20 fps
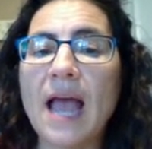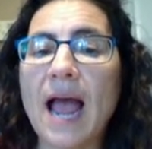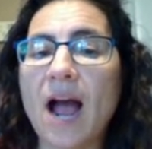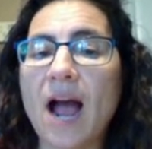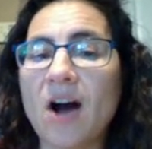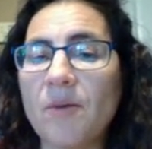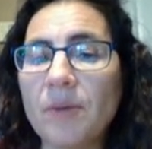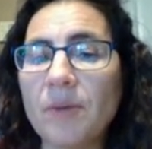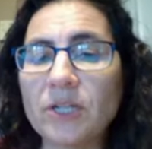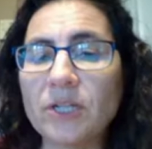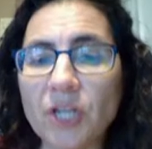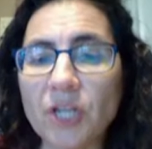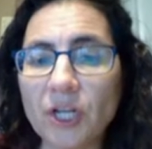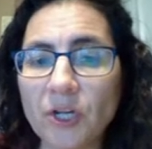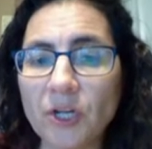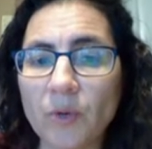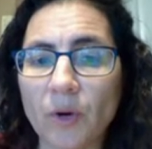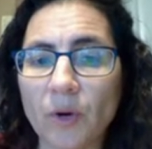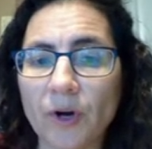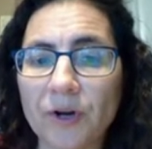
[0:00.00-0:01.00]
how much
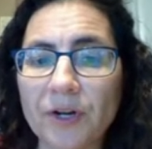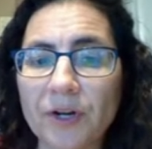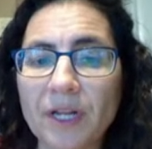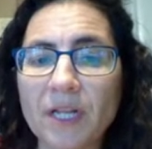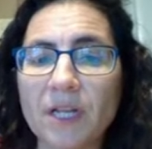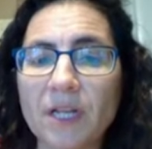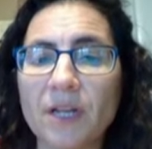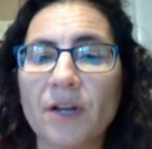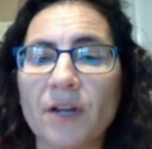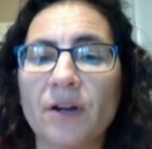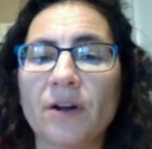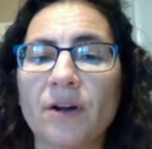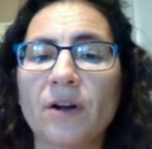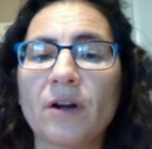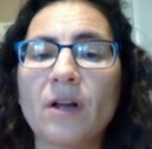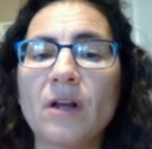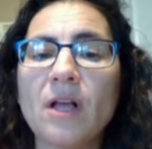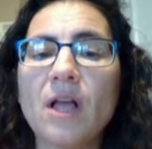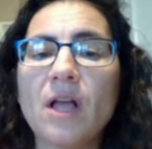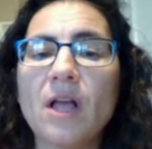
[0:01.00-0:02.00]
can you earn a
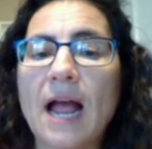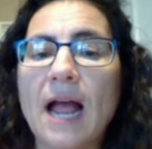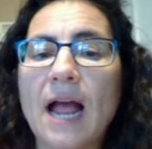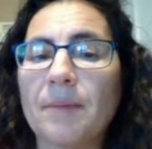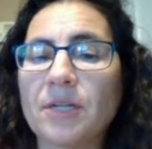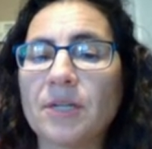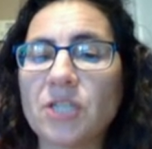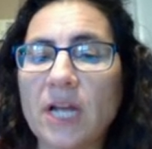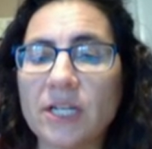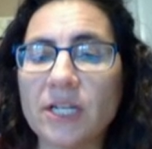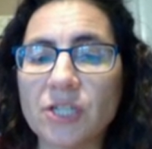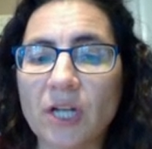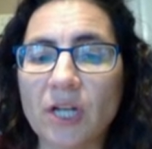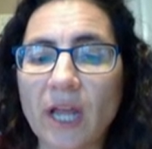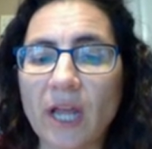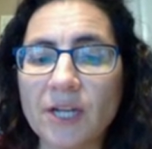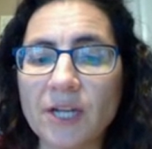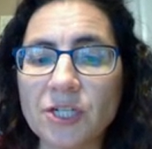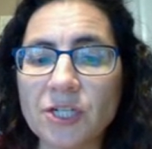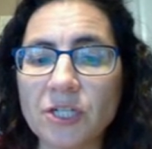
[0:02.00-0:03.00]
year, how much
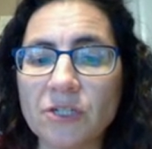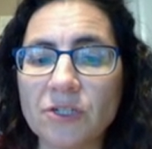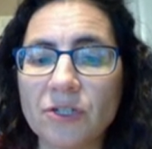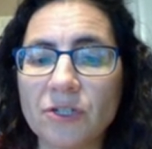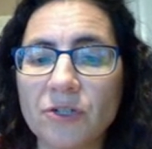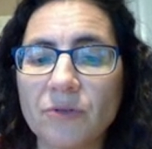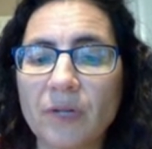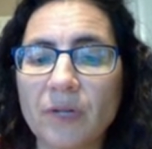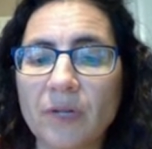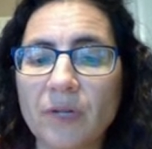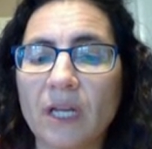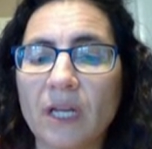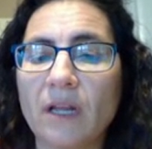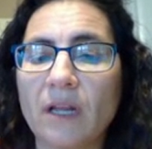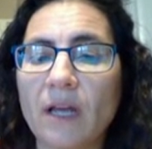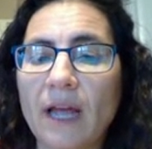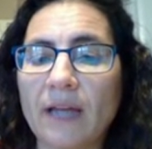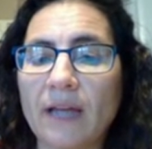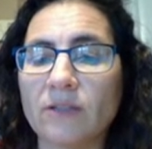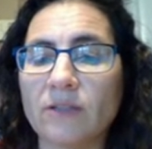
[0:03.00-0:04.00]
education do you
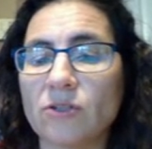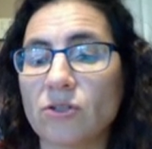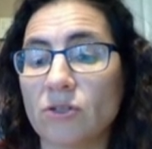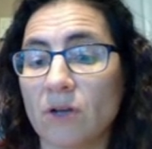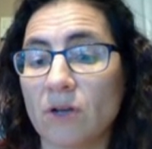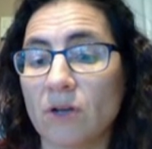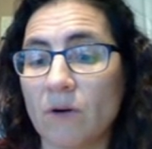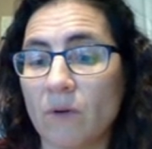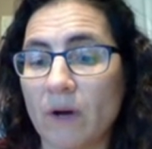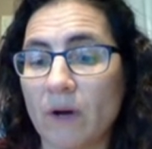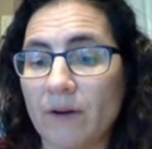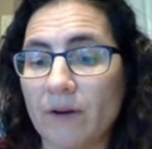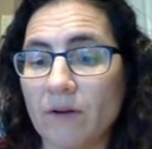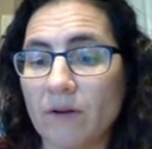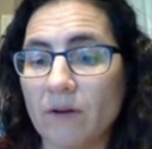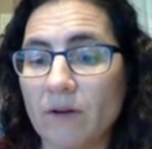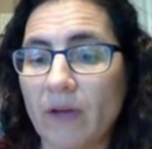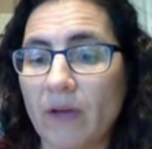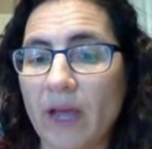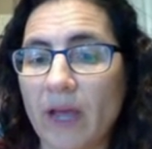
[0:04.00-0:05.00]
need, and so on,
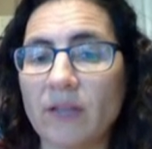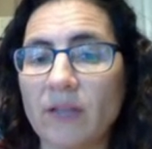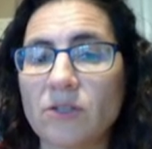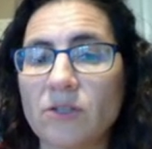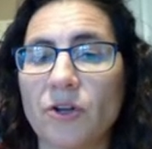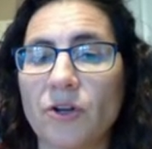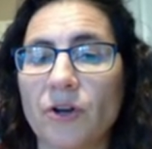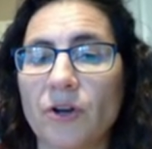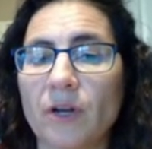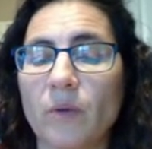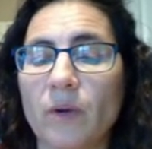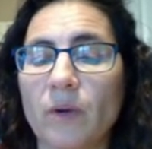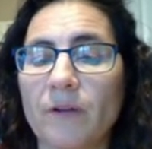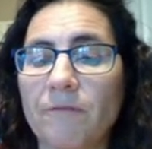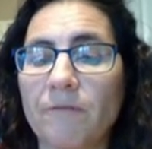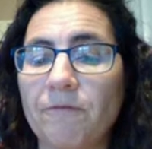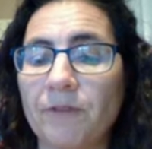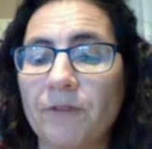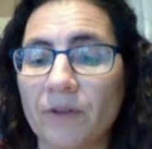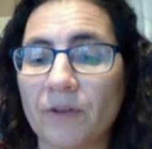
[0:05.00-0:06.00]
okay? So you're going to want
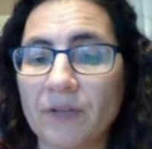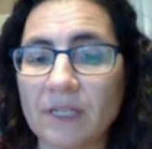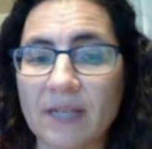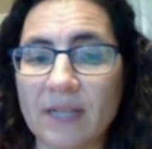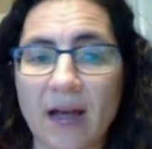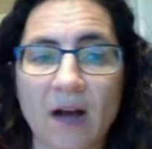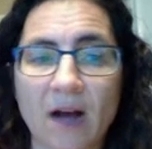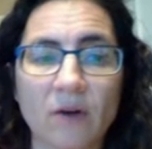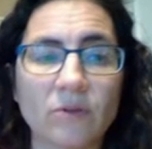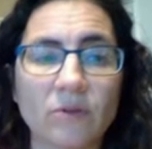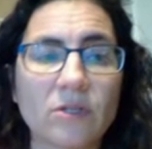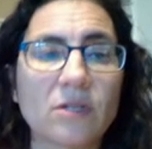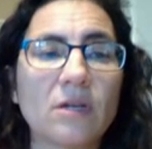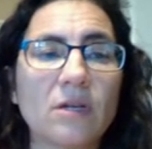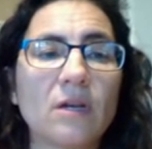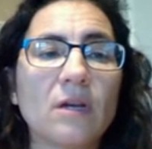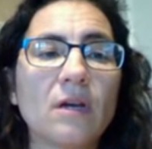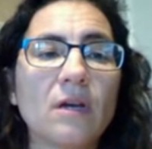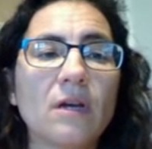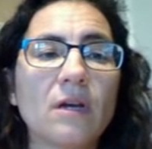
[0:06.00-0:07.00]
to fill this out,
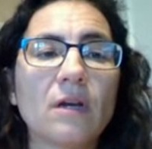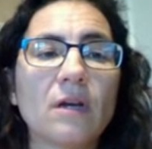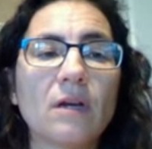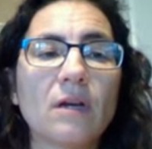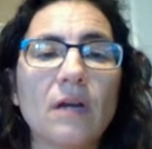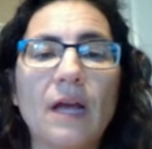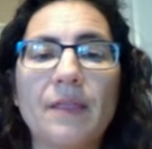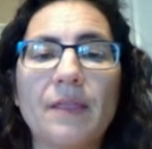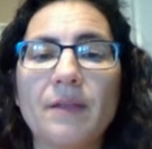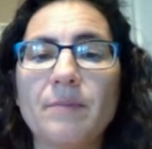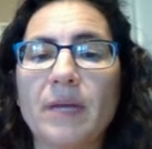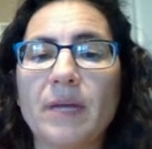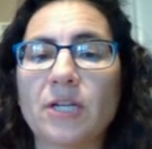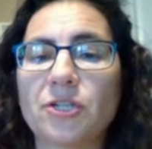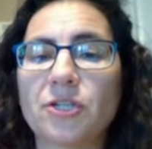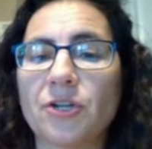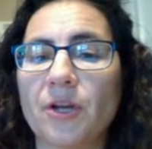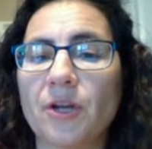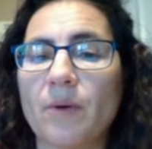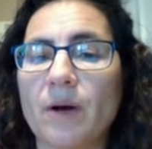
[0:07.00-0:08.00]
and then make
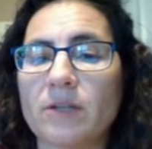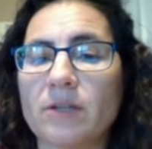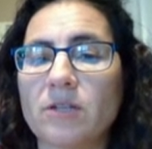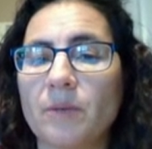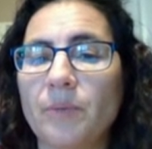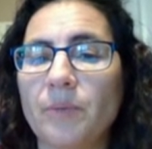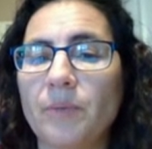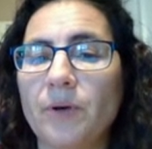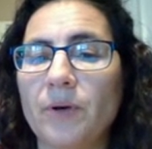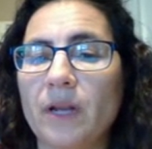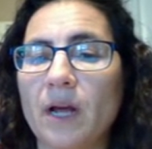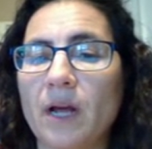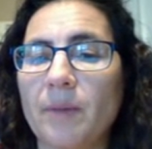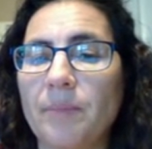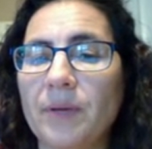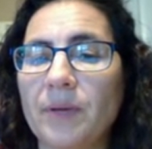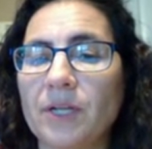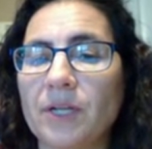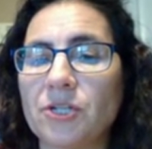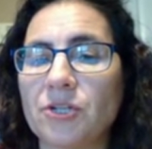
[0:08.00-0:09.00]
sure you also put a
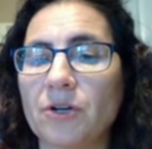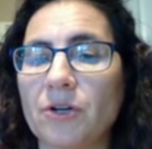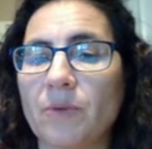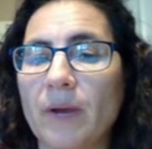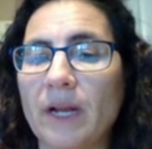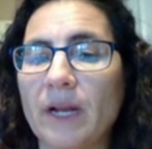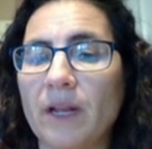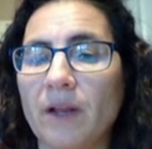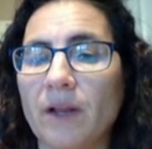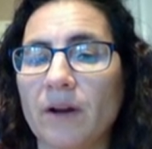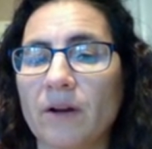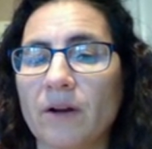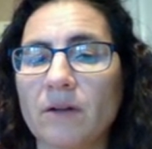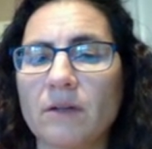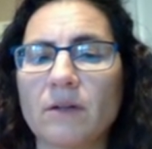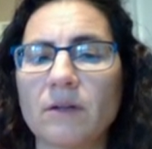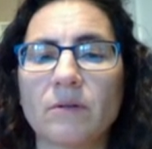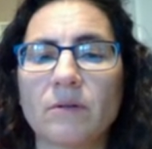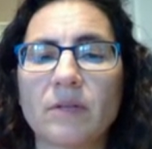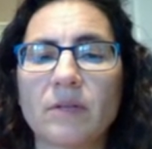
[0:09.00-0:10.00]
picture right here.
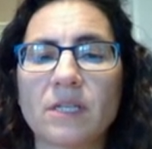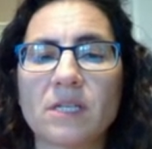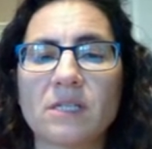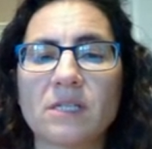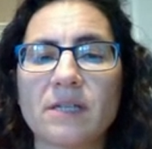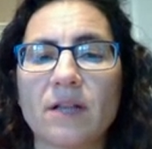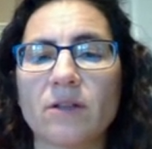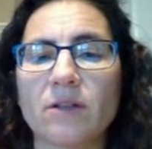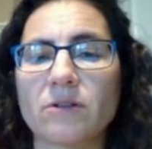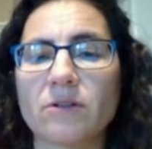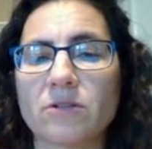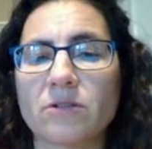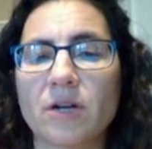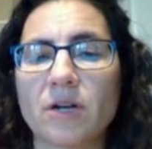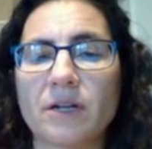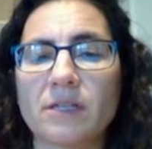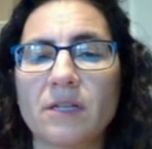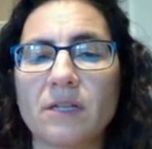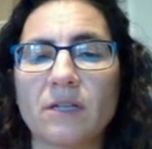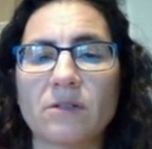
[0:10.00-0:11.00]
Oh, this is yellow, so it's hard
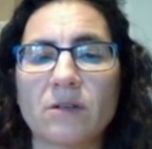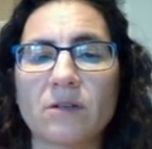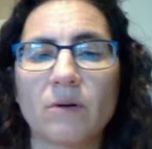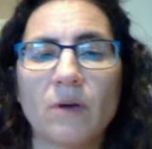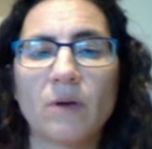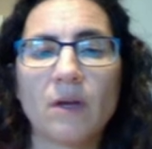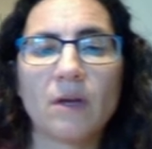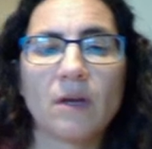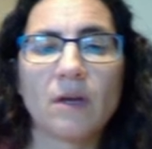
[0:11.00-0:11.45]
to see. So